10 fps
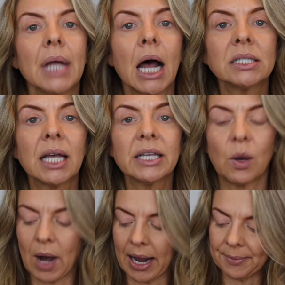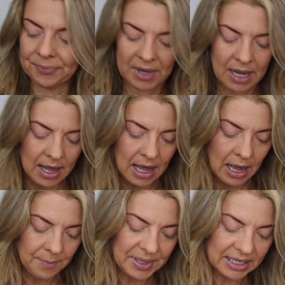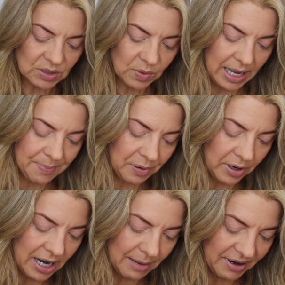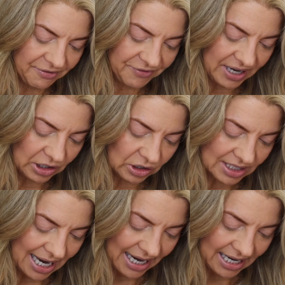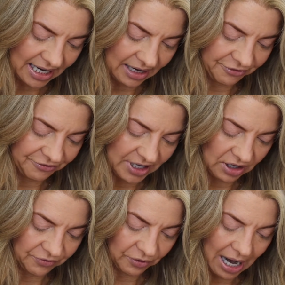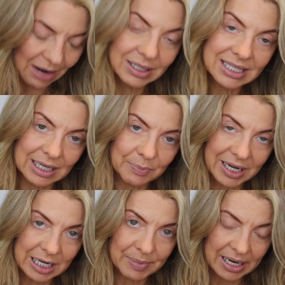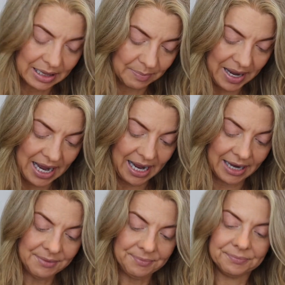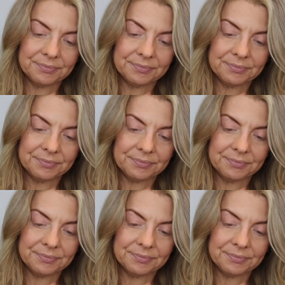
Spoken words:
I'll tell you why. Because when I put it on my fingers, I get a feel for how it's going to pick up out of the pan.